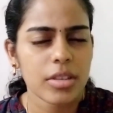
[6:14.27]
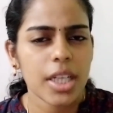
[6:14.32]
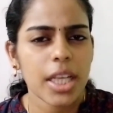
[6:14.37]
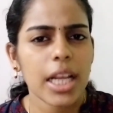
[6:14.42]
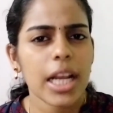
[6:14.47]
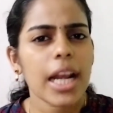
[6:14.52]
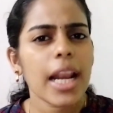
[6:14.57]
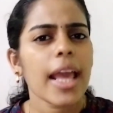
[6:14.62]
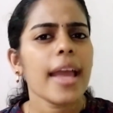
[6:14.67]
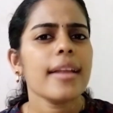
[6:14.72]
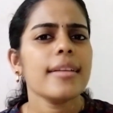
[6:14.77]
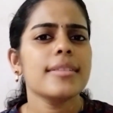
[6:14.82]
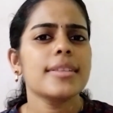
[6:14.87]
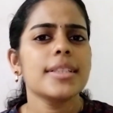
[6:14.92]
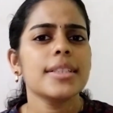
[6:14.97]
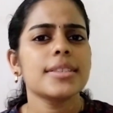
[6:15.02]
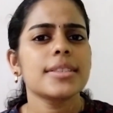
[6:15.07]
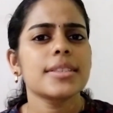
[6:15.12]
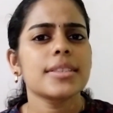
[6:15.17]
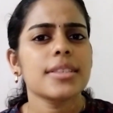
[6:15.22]
declared
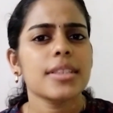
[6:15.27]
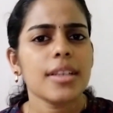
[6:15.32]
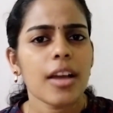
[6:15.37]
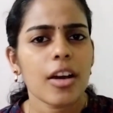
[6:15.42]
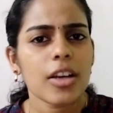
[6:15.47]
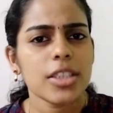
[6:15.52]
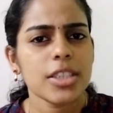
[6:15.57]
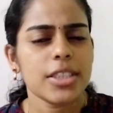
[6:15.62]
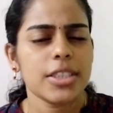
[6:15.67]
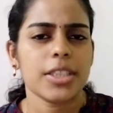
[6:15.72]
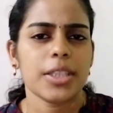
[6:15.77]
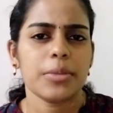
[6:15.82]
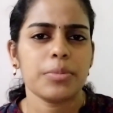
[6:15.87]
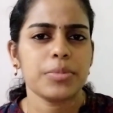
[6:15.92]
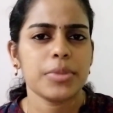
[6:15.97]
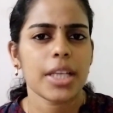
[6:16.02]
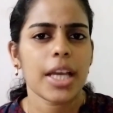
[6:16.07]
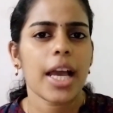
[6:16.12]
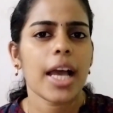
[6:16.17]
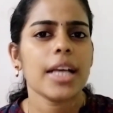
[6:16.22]
this
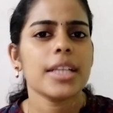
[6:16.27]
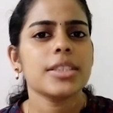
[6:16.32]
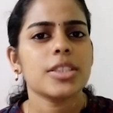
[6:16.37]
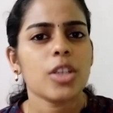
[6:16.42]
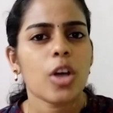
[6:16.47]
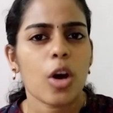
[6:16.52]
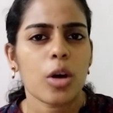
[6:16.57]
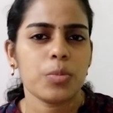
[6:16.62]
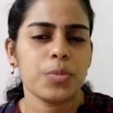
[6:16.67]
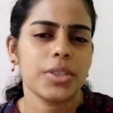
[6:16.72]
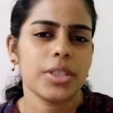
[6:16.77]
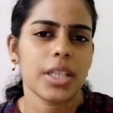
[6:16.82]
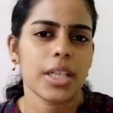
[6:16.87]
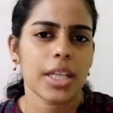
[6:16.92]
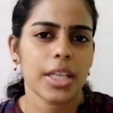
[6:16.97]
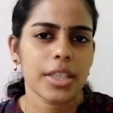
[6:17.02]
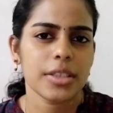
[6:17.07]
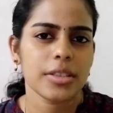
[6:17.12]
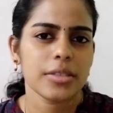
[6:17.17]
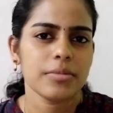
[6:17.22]
concept as
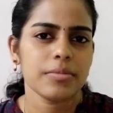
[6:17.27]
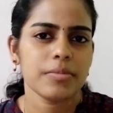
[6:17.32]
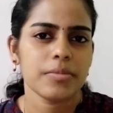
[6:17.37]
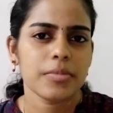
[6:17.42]
obsolete.